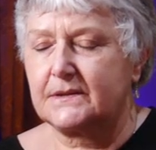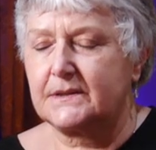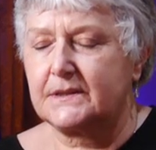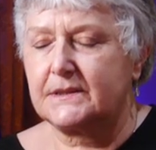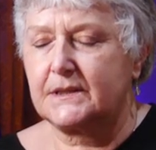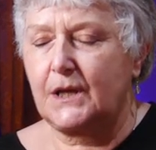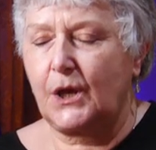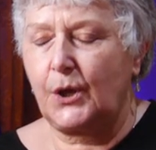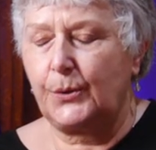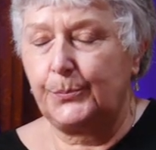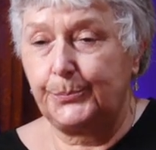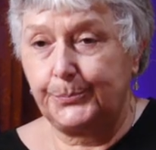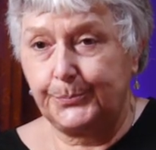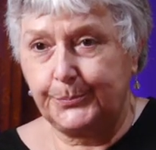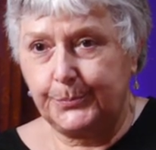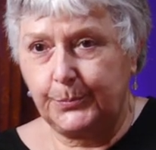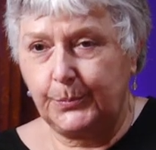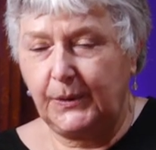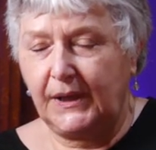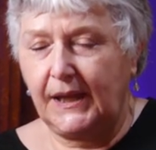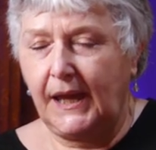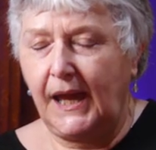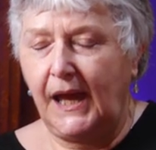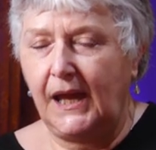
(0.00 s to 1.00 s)
So
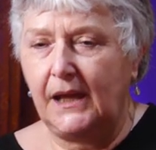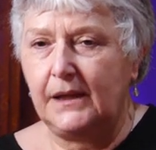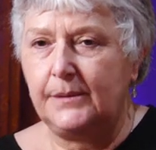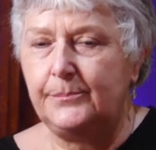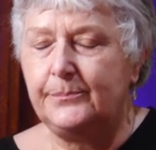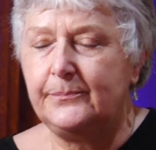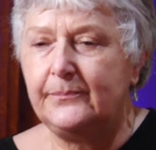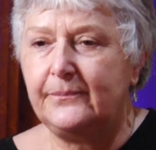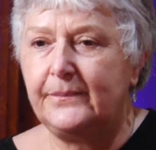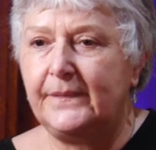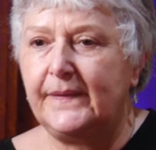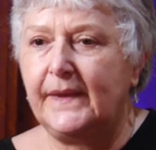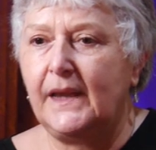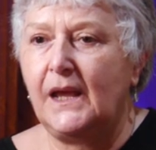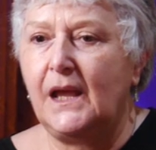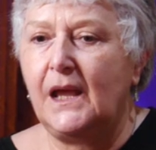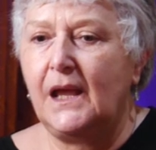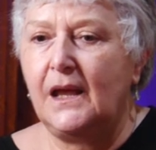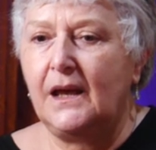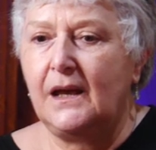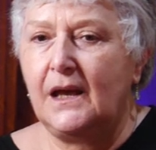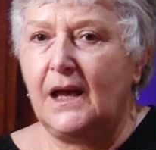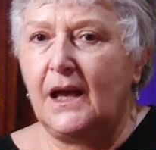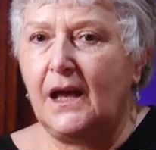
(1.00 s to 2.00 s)
we came,
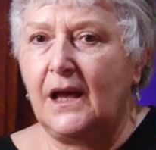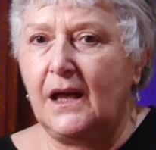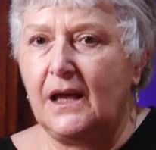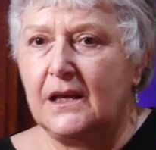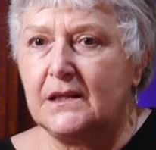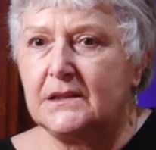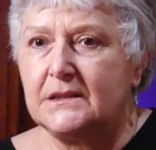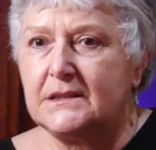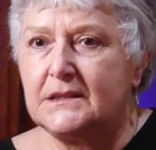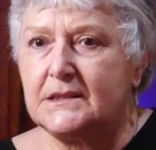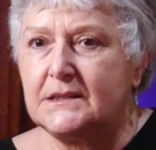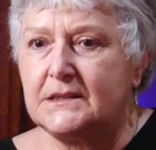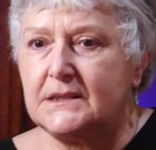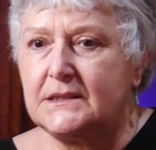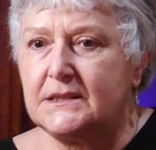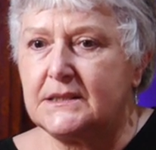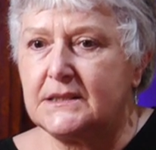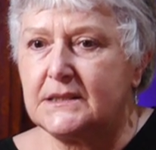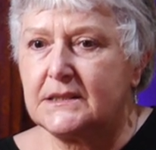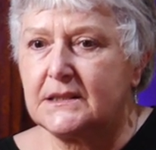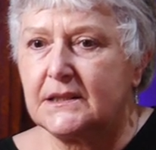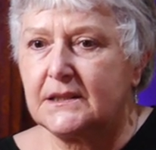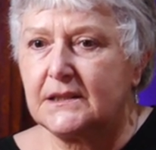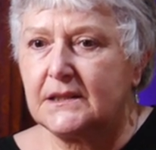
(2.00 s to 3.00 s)

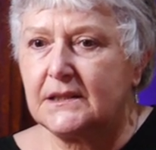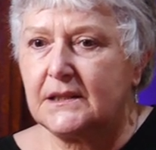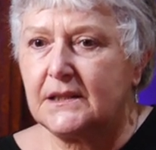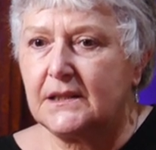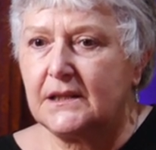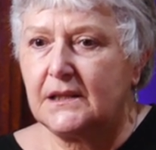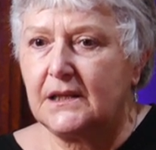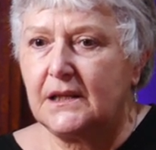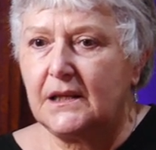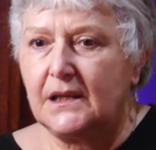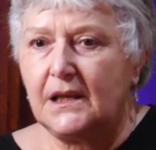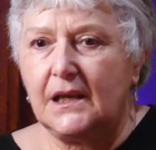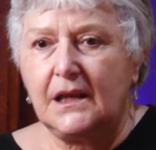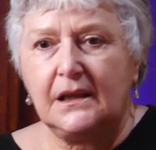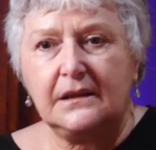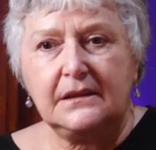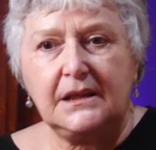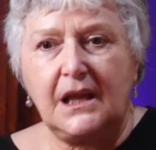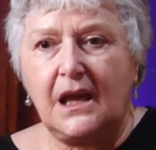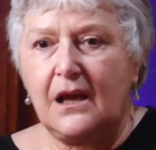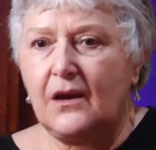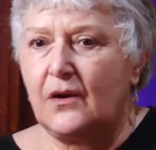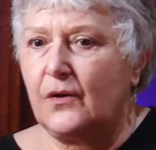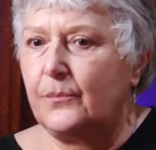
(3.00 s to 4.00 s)
and
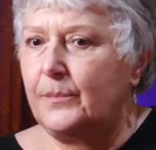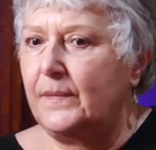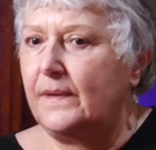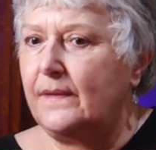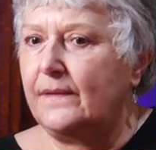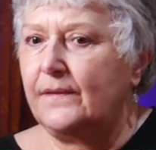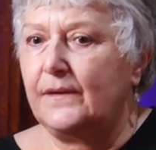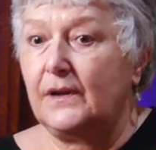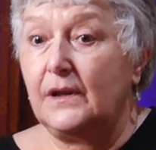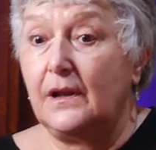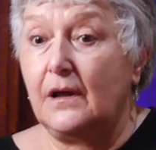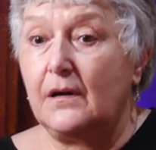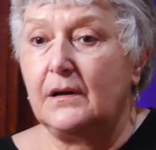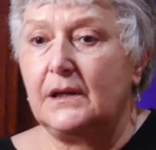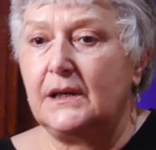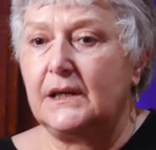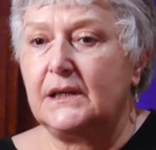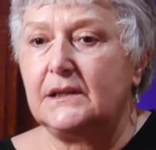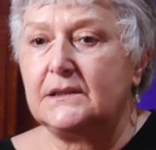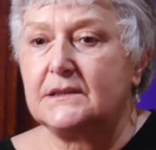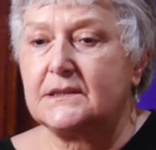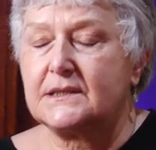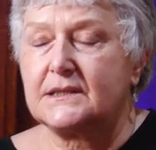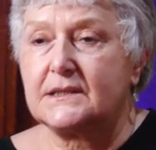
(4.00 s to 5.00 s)
yeah, I mean the
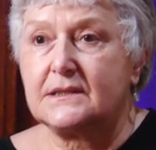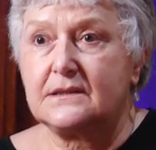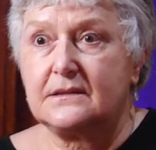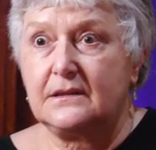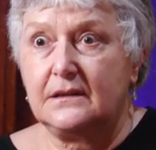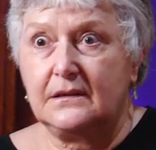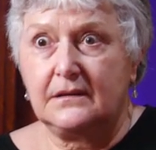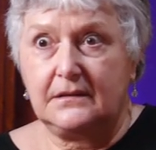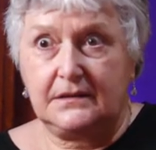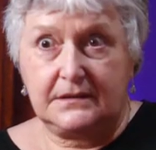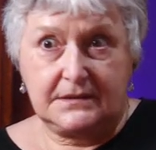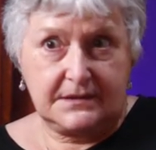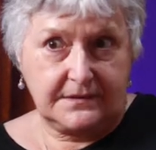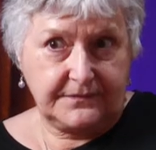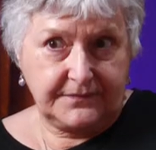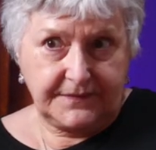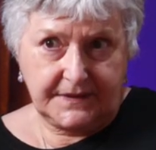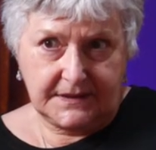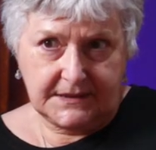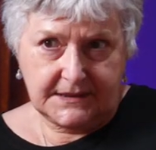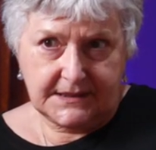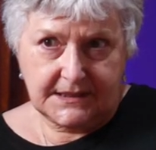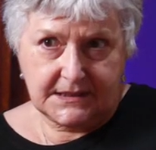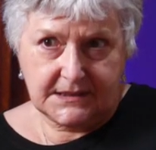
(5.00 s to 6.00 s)
lights are
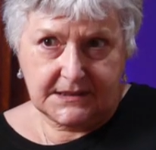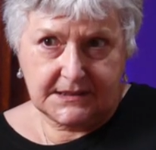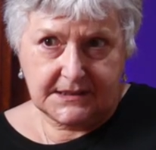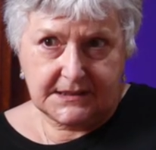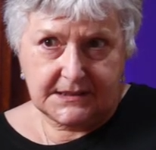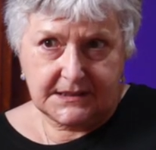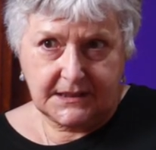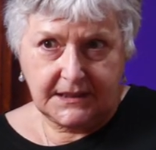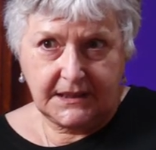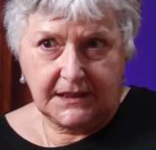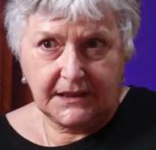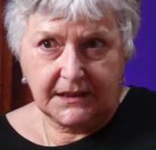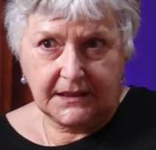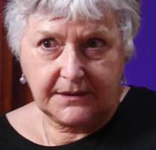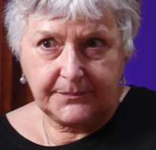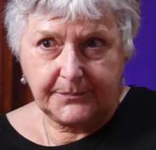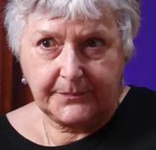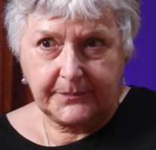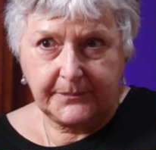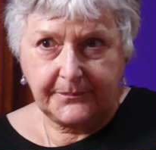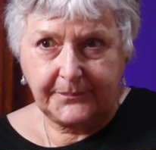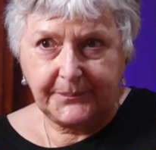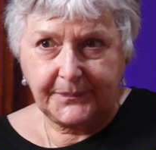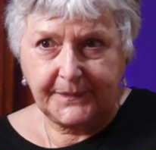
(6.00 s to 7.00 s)
fantastic.
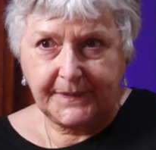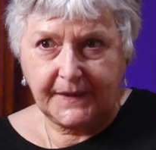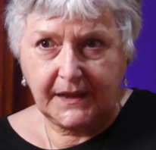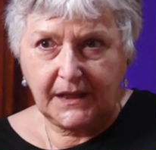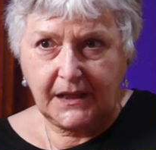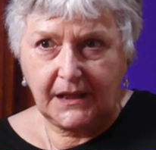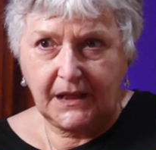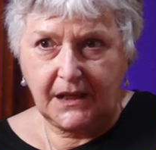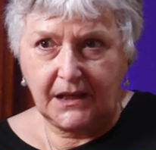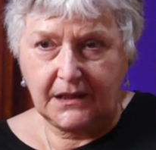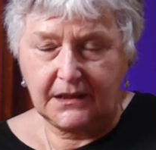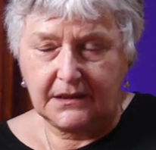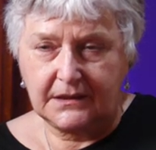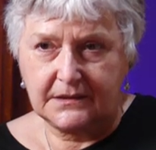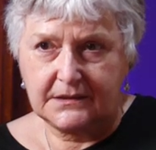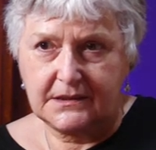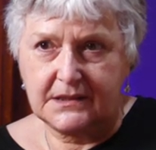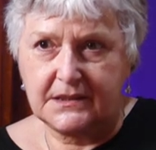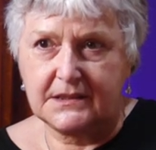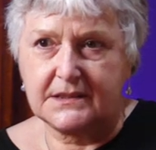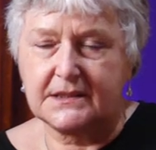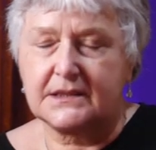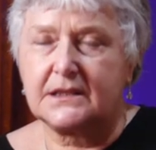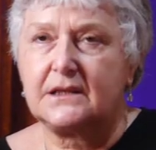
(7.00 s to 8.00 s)
Mm-hmm.
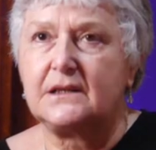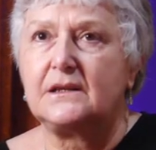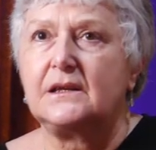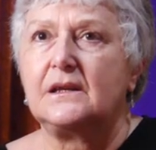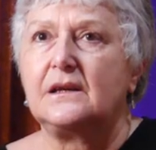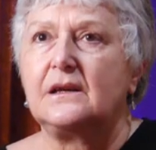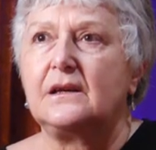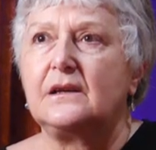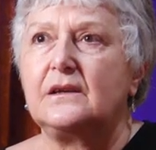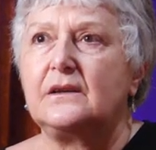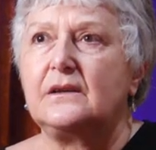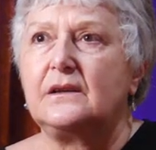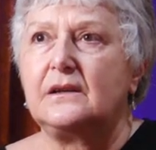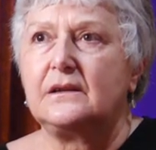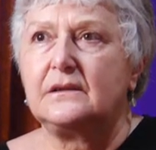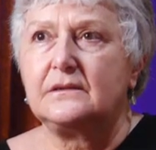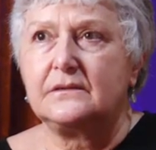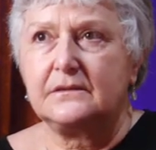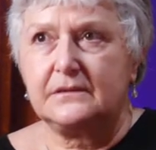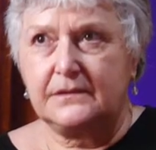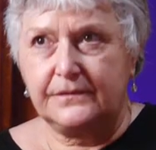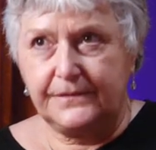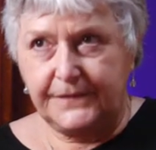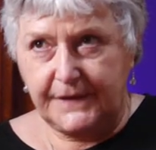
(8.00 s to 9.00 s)
And
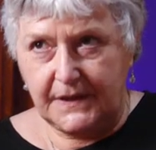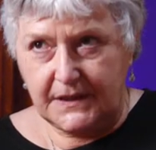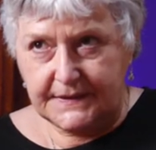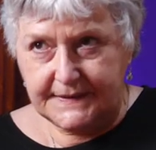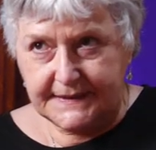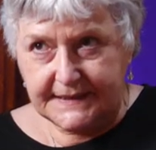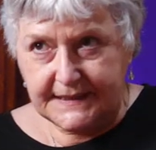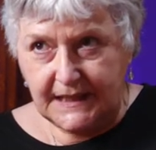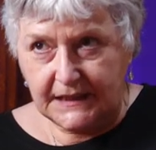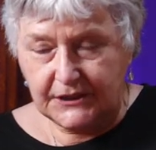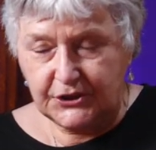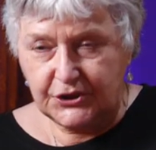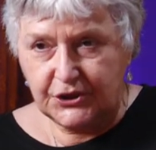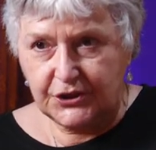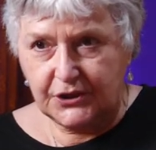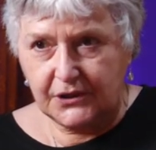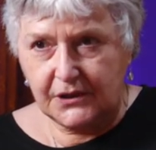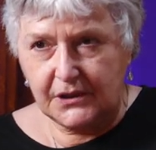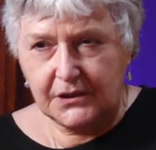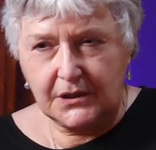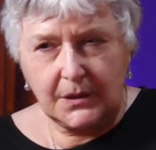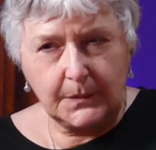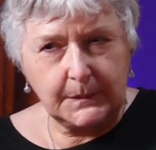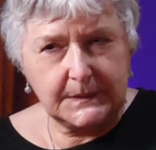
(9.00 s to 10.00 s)
the first
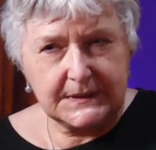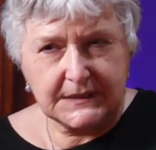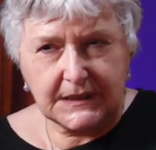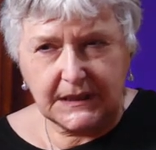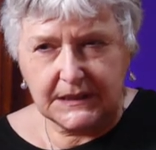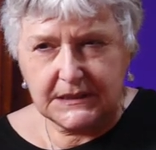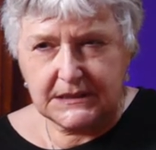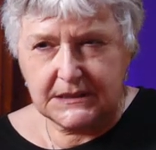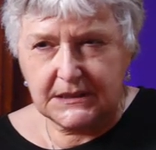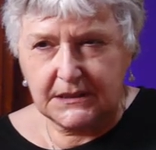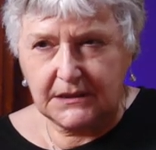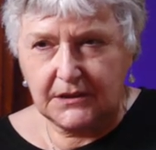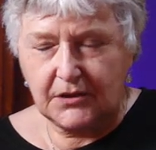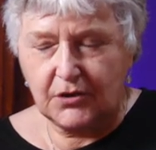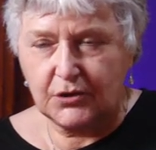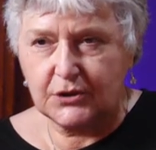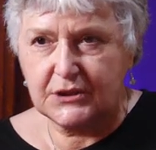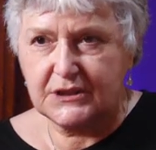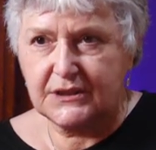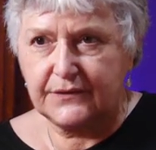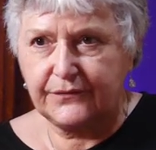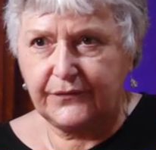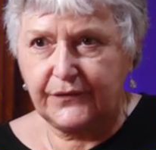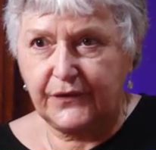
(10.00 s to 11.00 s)
session I was getting
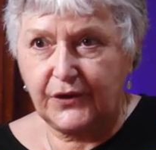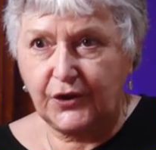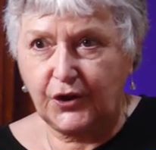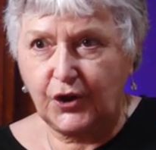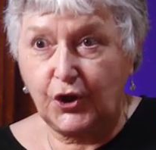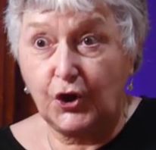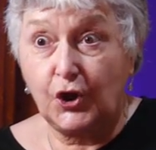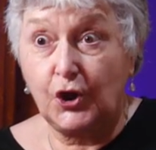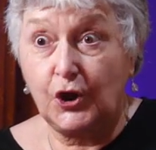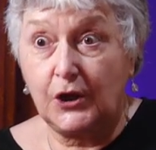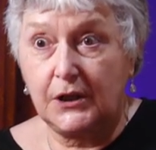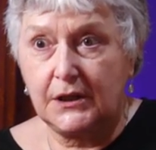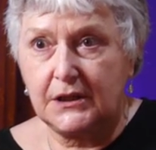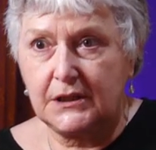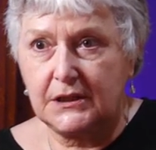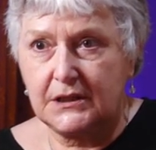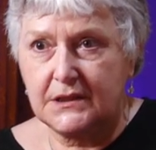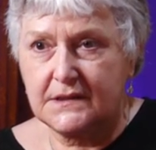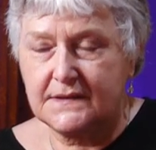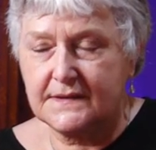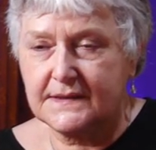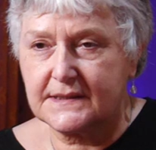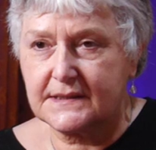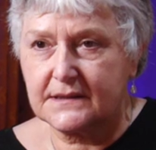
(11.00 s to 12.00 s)
lots of the
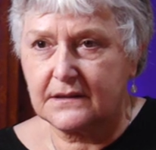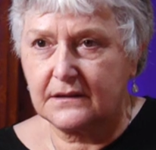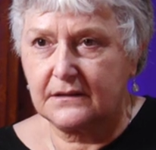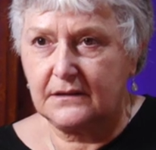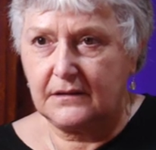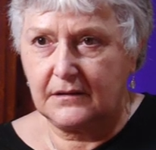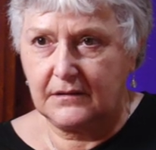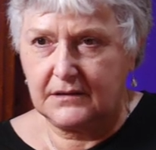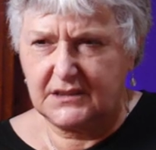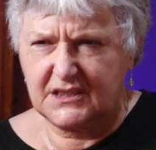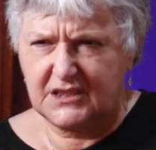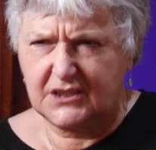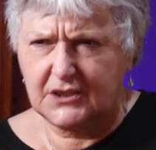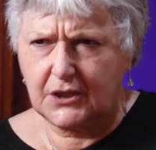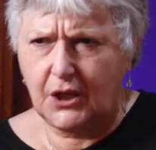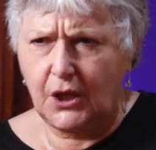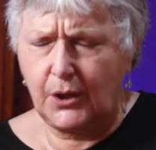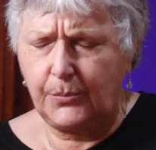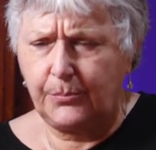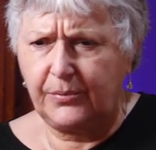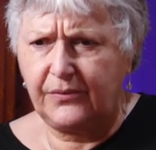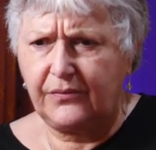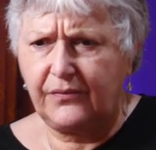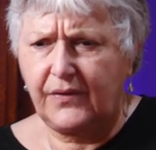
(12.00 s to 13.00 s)
colours, the
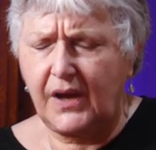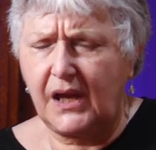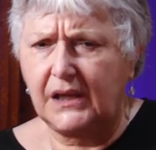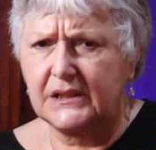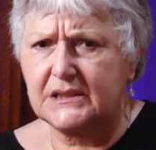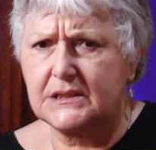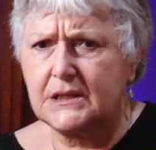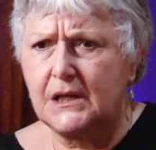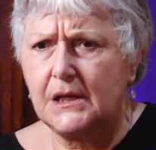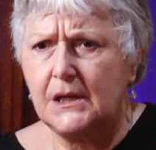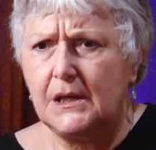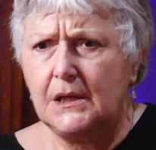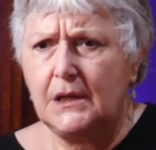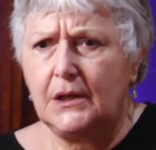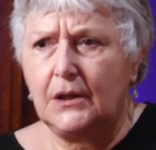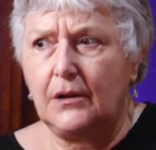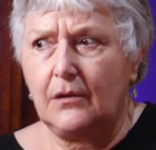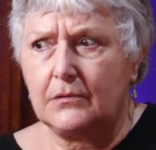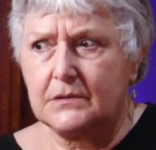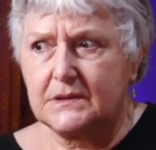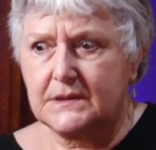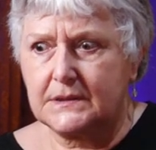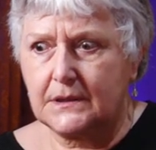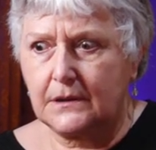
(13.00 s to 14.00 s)
kaleidoscope effect,
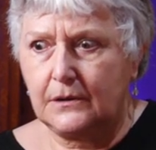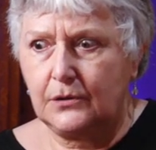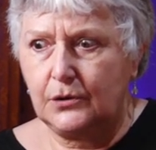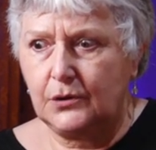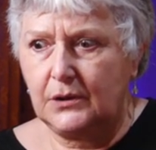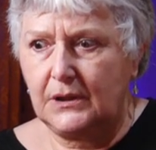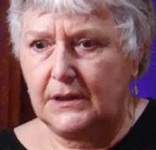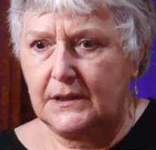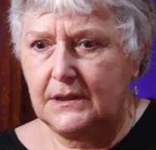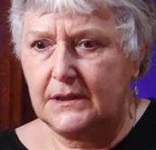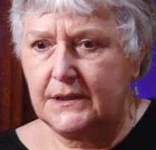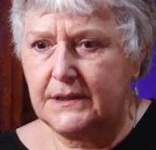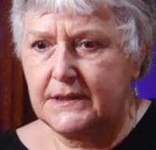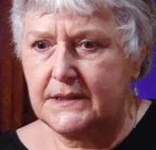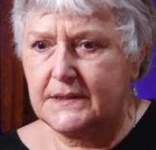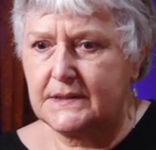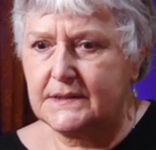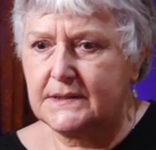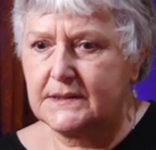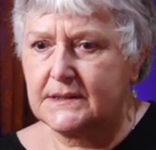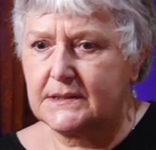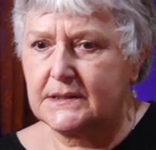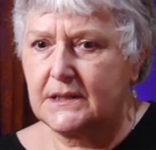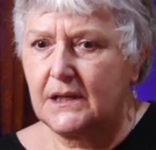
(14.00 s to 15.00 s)
lots of
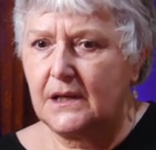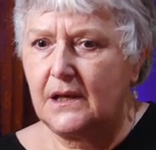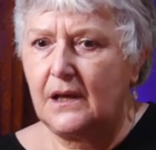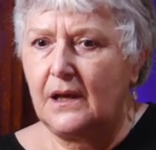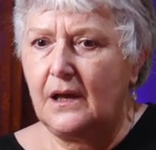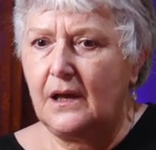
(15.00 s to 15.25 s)
colours,